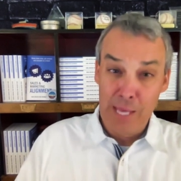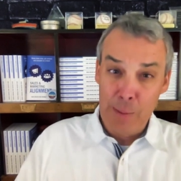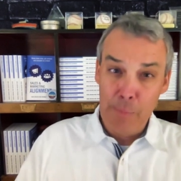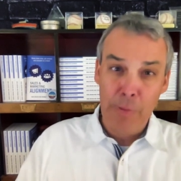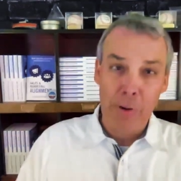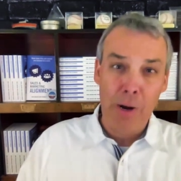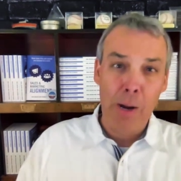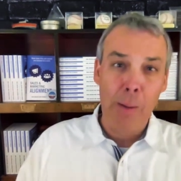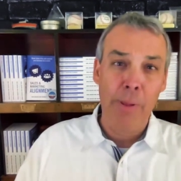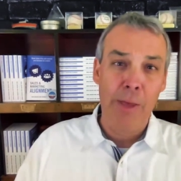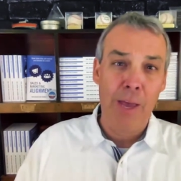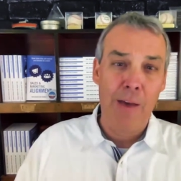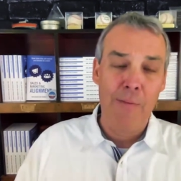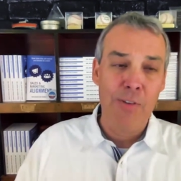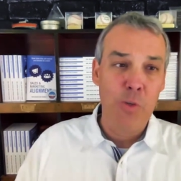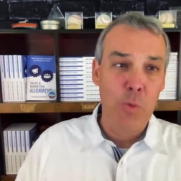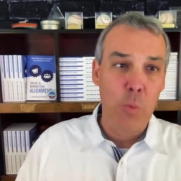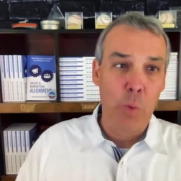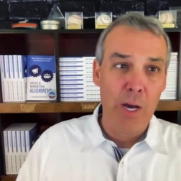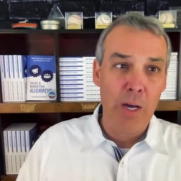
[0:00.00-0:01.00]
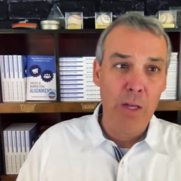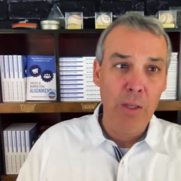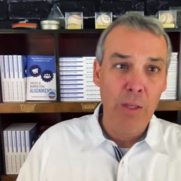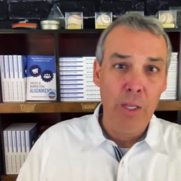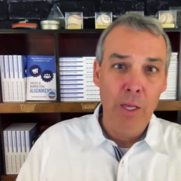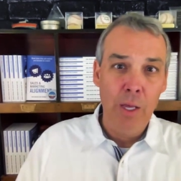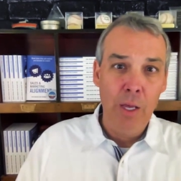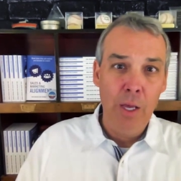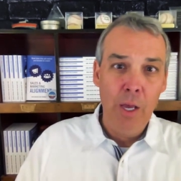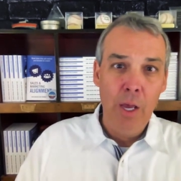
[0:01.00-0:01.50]
that they probably have as
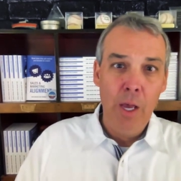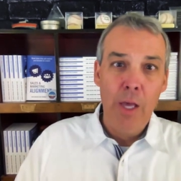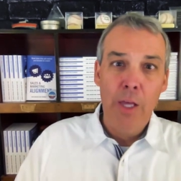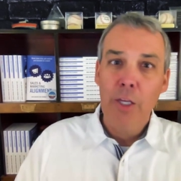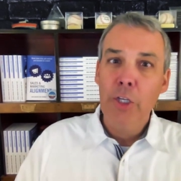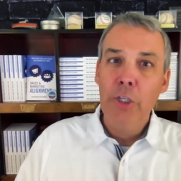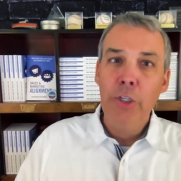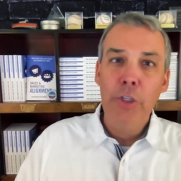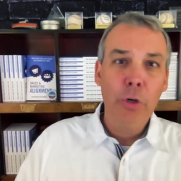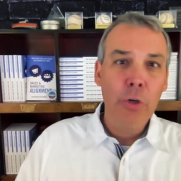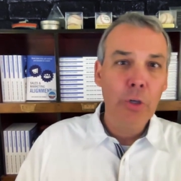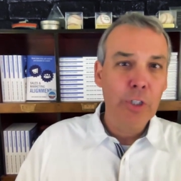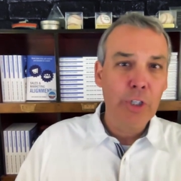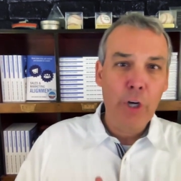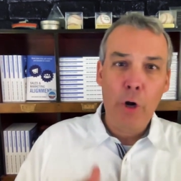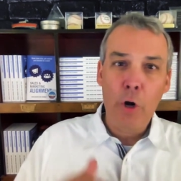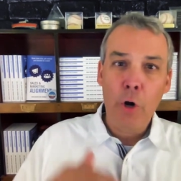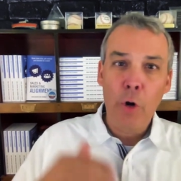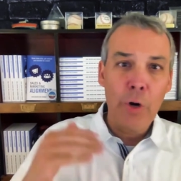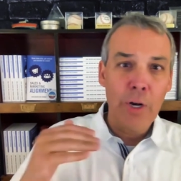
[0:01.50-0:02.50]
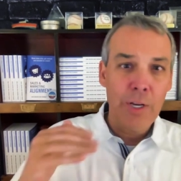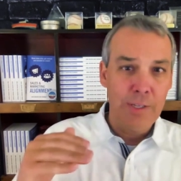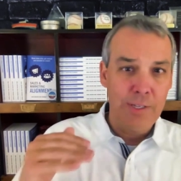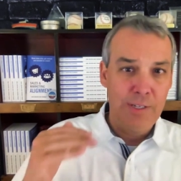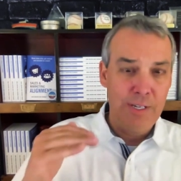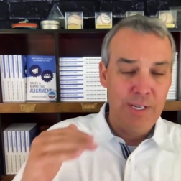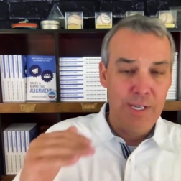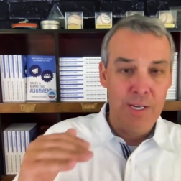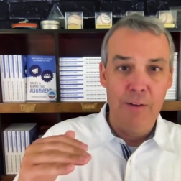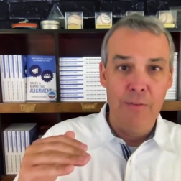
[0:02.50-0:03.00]
well, your
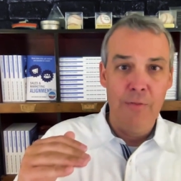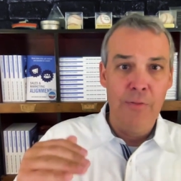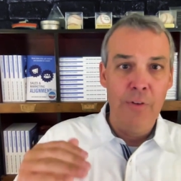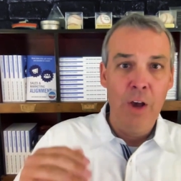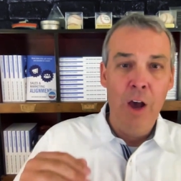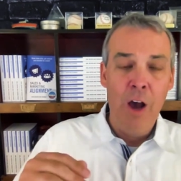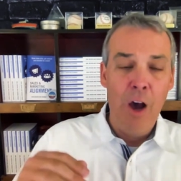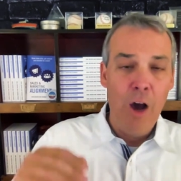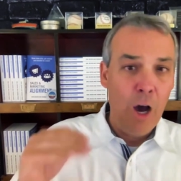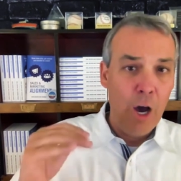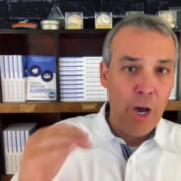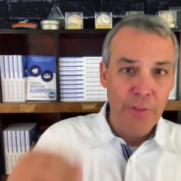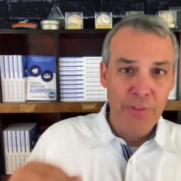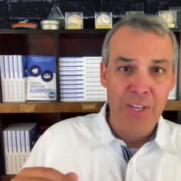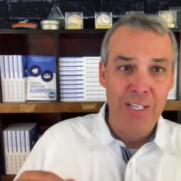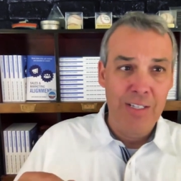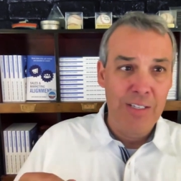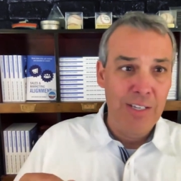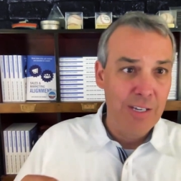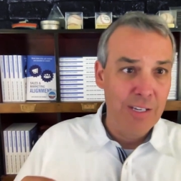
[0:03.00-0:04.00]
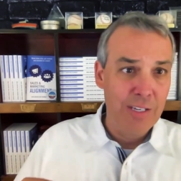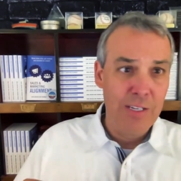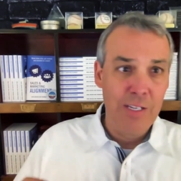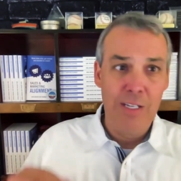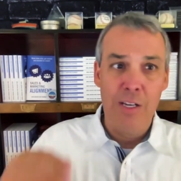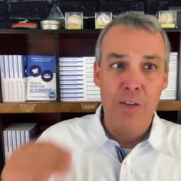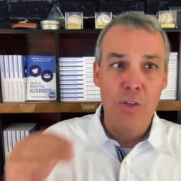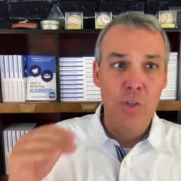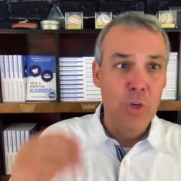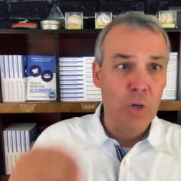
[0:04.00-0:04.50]
currency of
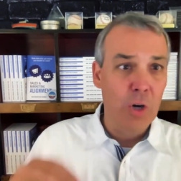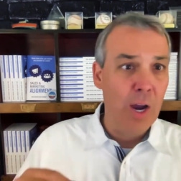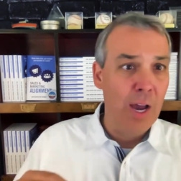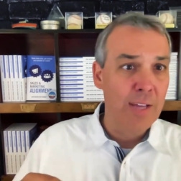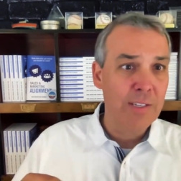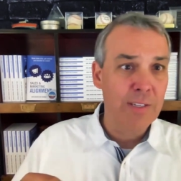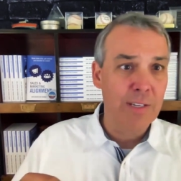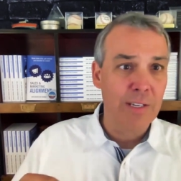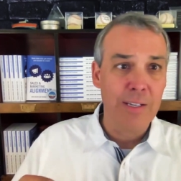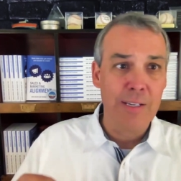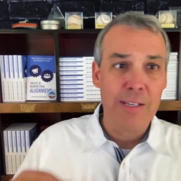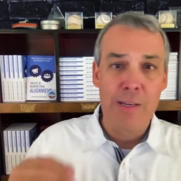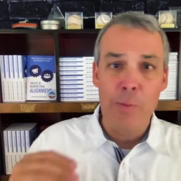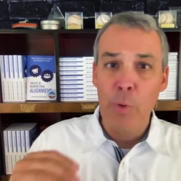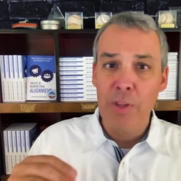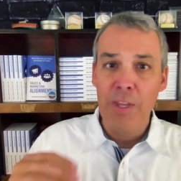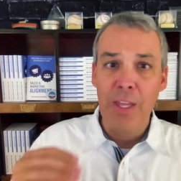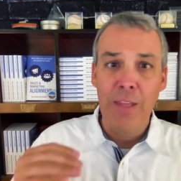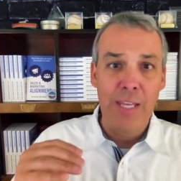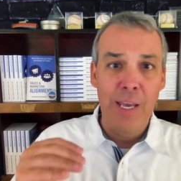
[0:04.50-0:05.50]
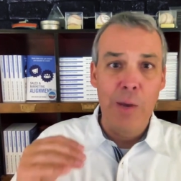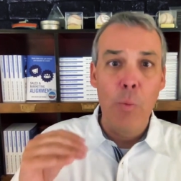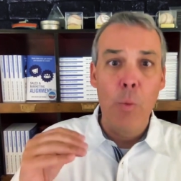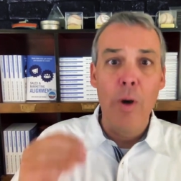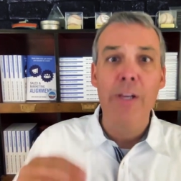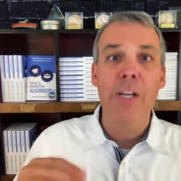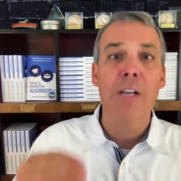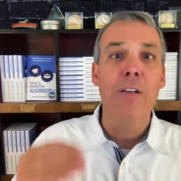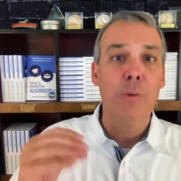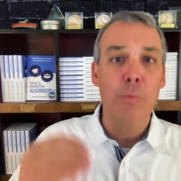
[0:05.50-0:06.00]
authenticity and trust and someone that they
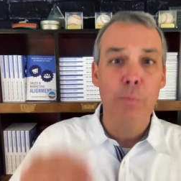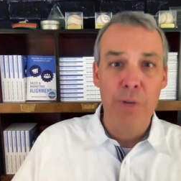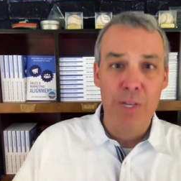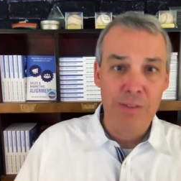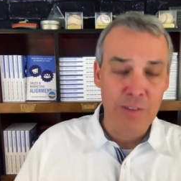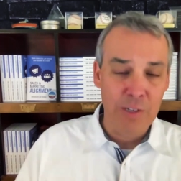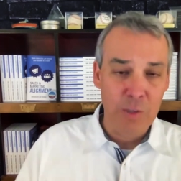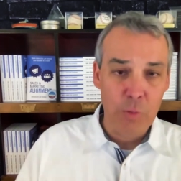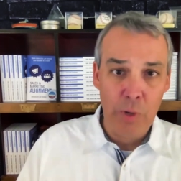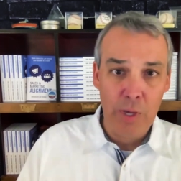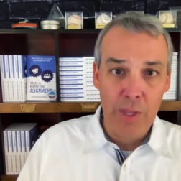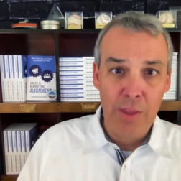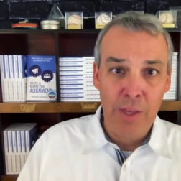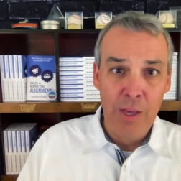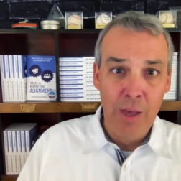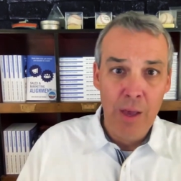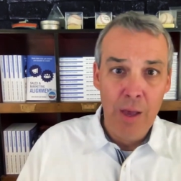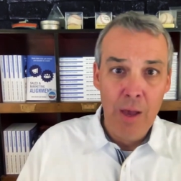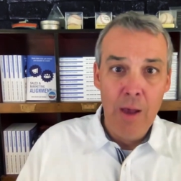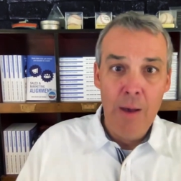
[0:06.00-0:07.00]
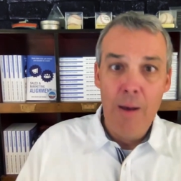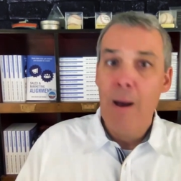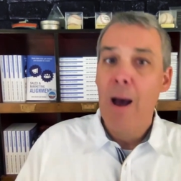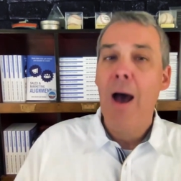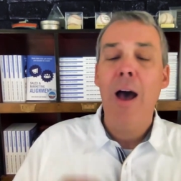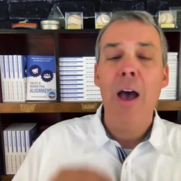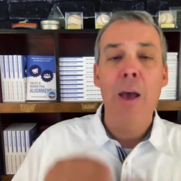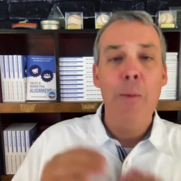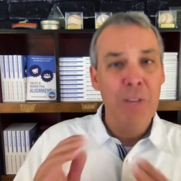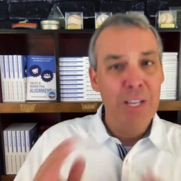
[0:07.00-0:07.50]
want to do business with
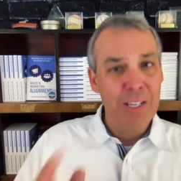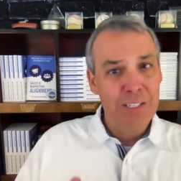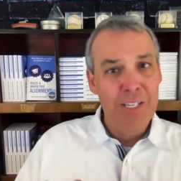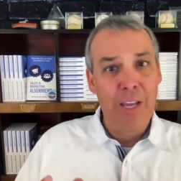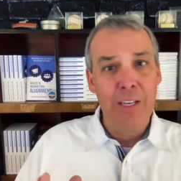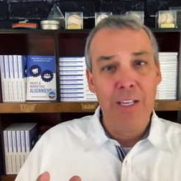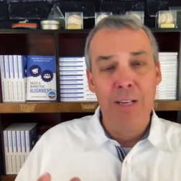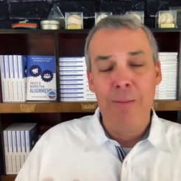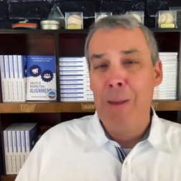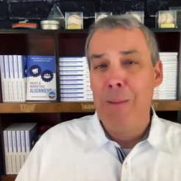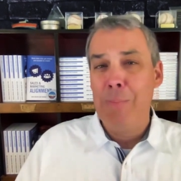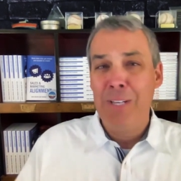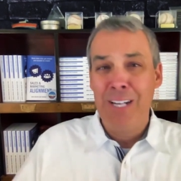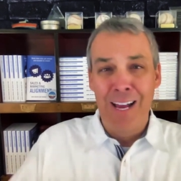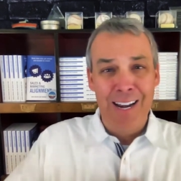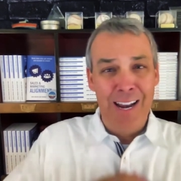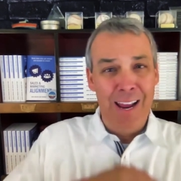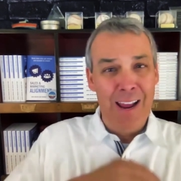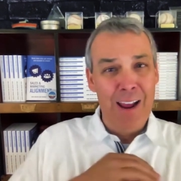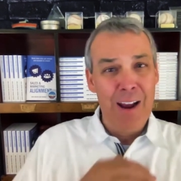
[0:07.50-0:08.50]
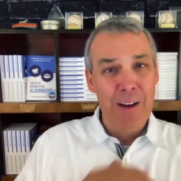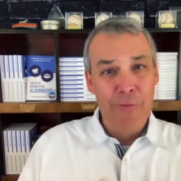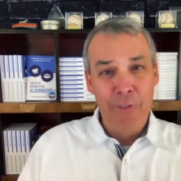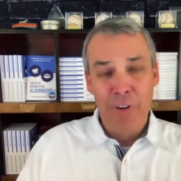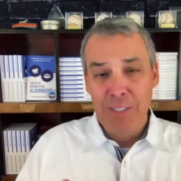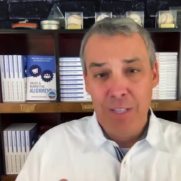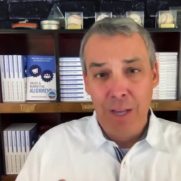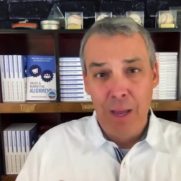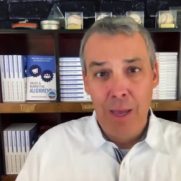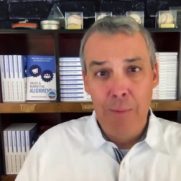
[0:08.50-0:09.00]
I'm going to tell you, maybe not
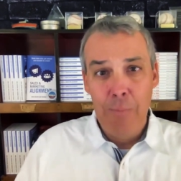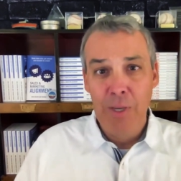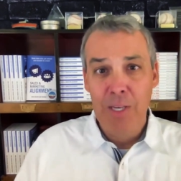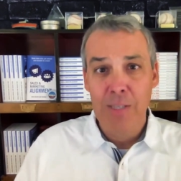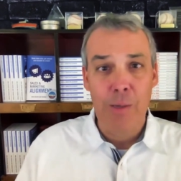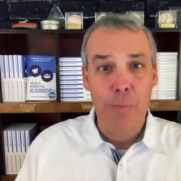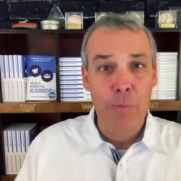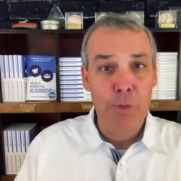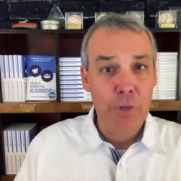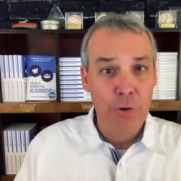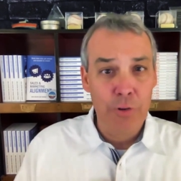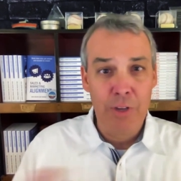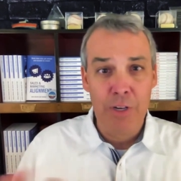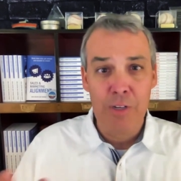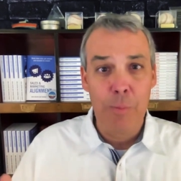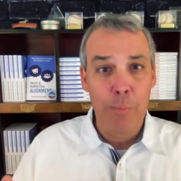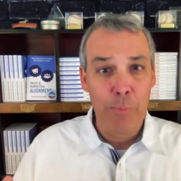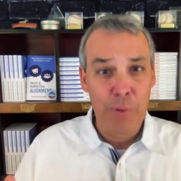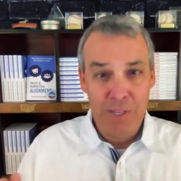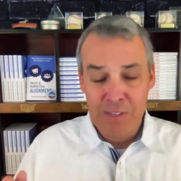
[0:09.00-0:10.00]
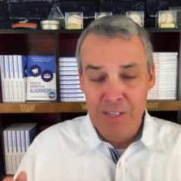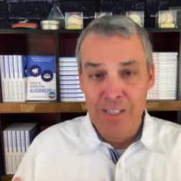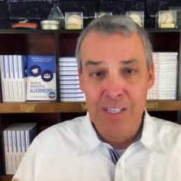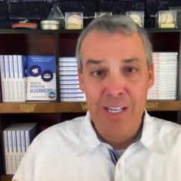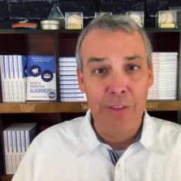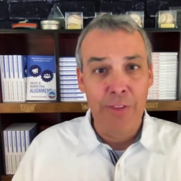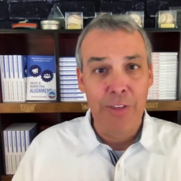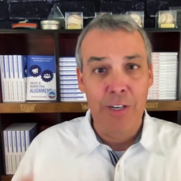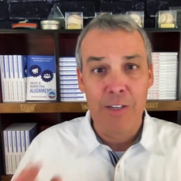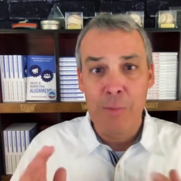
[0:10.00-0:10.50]
every time, because I'm yep. sure there's a
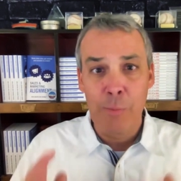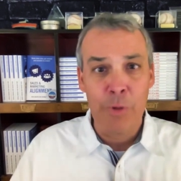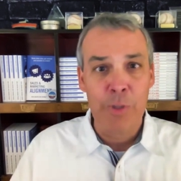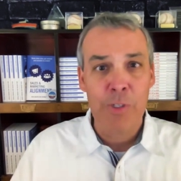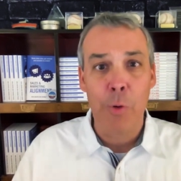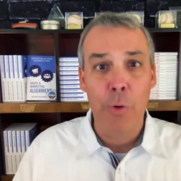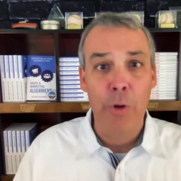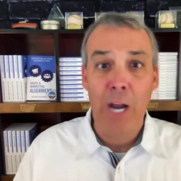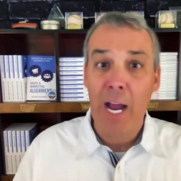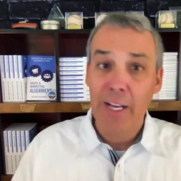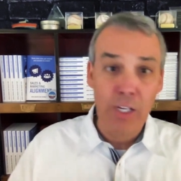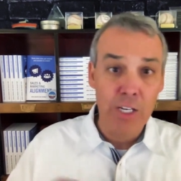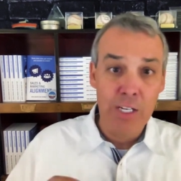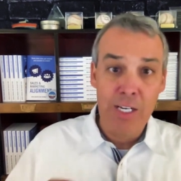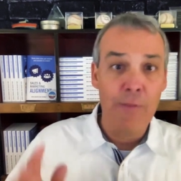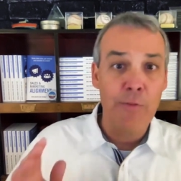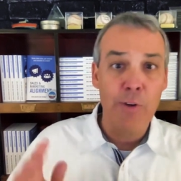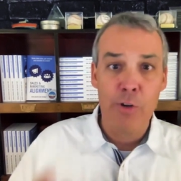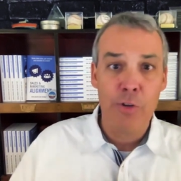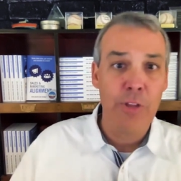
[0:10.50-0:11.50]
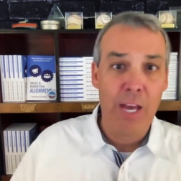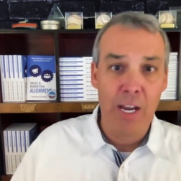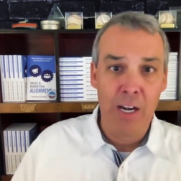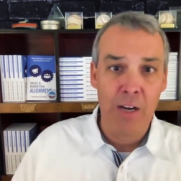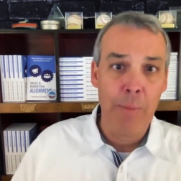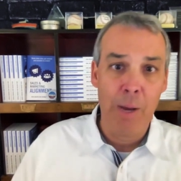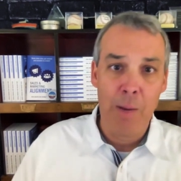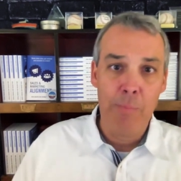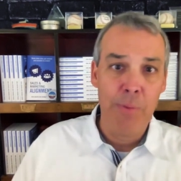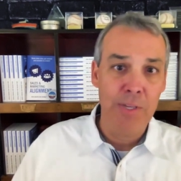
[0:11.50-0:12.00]
business out there. Someone's going, I could never do that
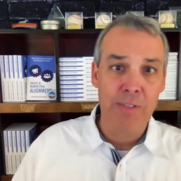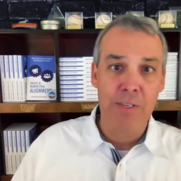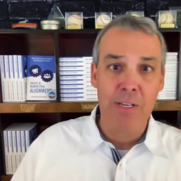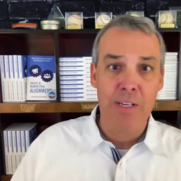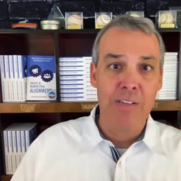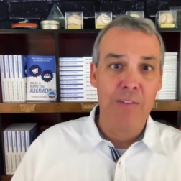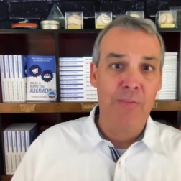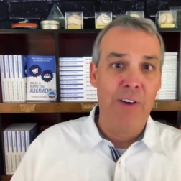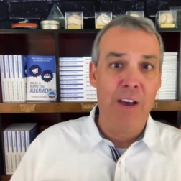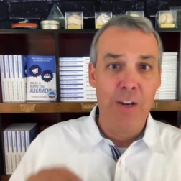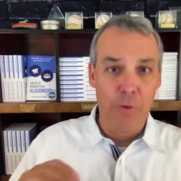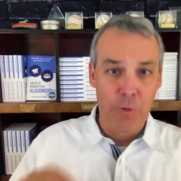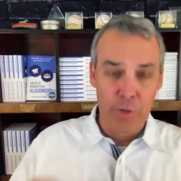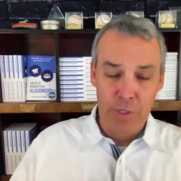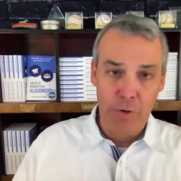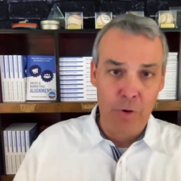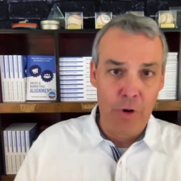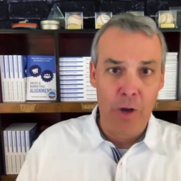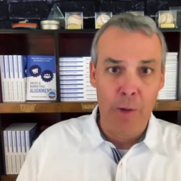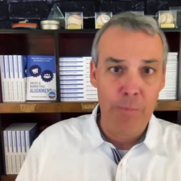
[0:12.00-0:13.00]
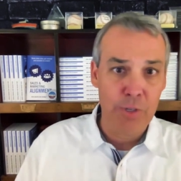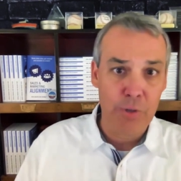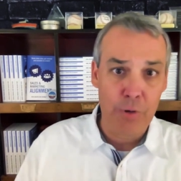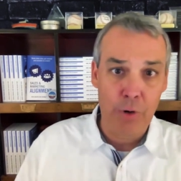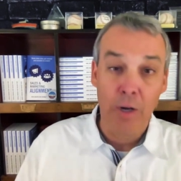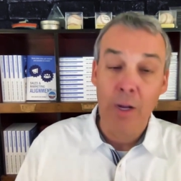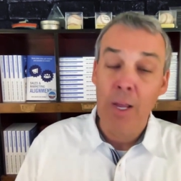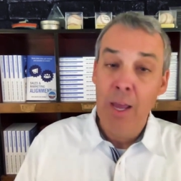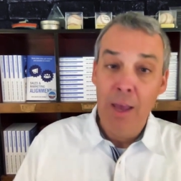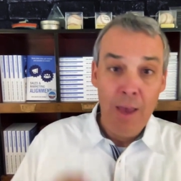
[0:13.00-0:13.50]
in my business if I don't show I'm
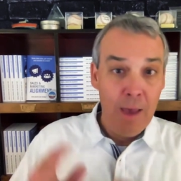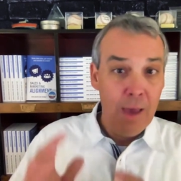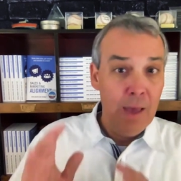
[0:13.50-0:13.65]
strong.